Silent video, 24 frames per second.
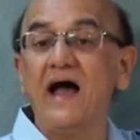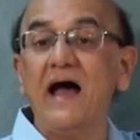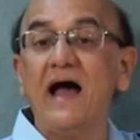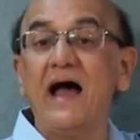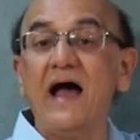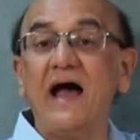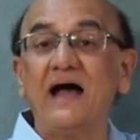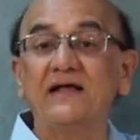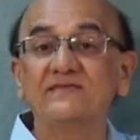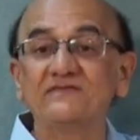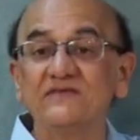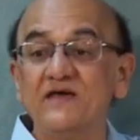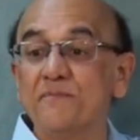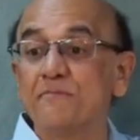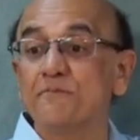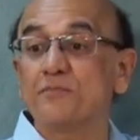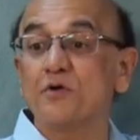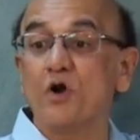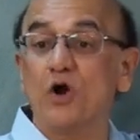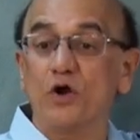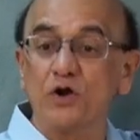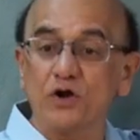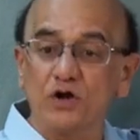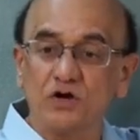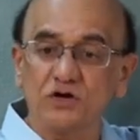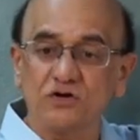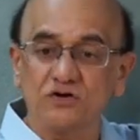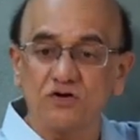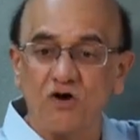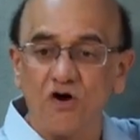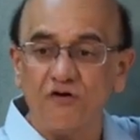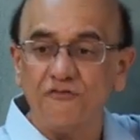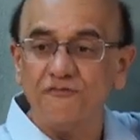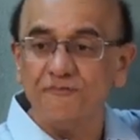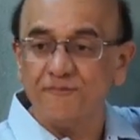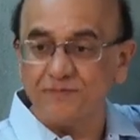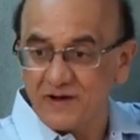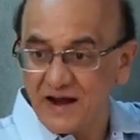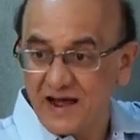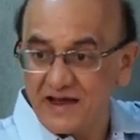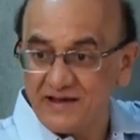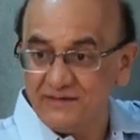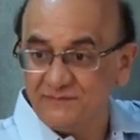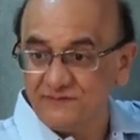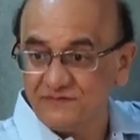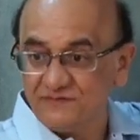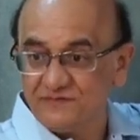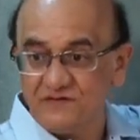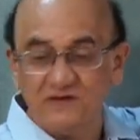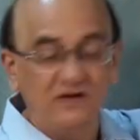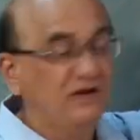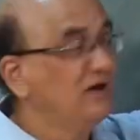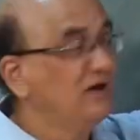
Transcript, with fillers: as a product of primes